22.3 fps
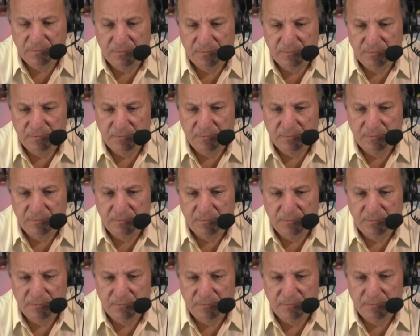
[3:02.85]

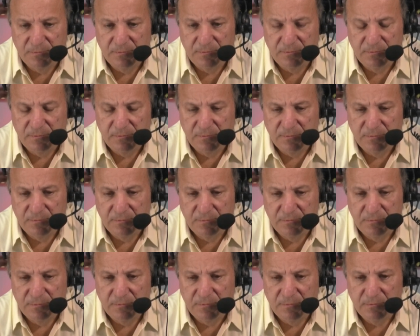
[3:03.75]

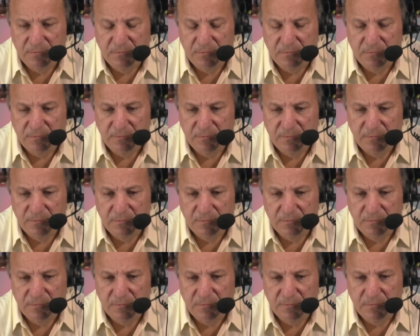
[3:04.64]

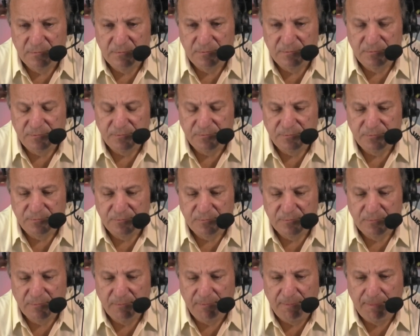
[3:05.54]

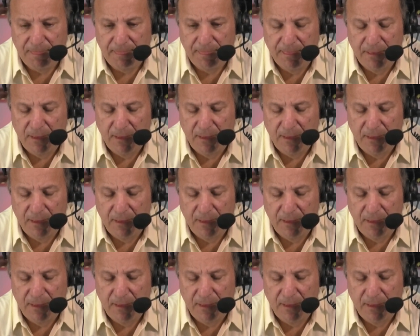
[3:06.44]
The person shown says nothing.